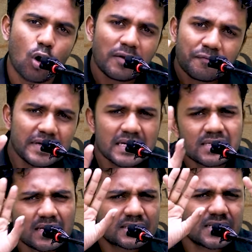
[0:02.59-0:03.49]

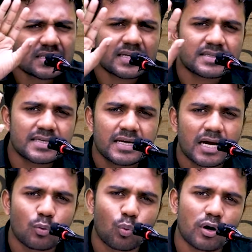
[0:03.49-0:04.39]
Confidence is just a
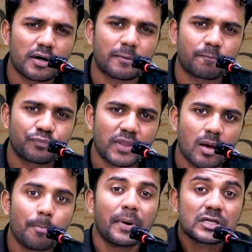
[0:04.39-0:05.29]
single word,
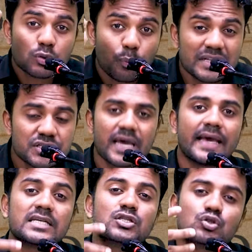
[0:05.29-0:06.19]
but which
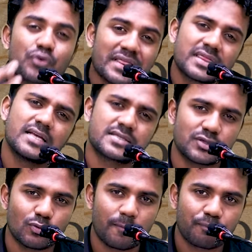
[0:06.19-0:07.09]
strengthens
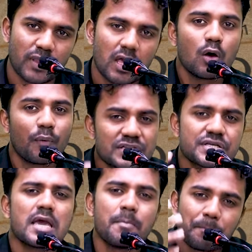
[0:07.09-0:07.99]
you, which
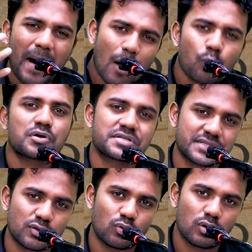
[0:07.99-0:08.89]
empowers
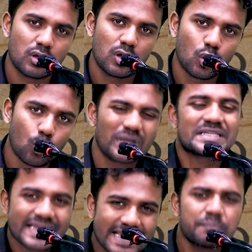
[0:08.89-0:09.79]
you,
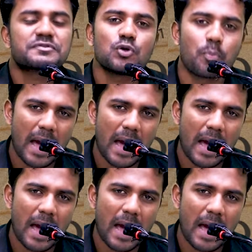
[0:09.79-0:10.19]
which gives you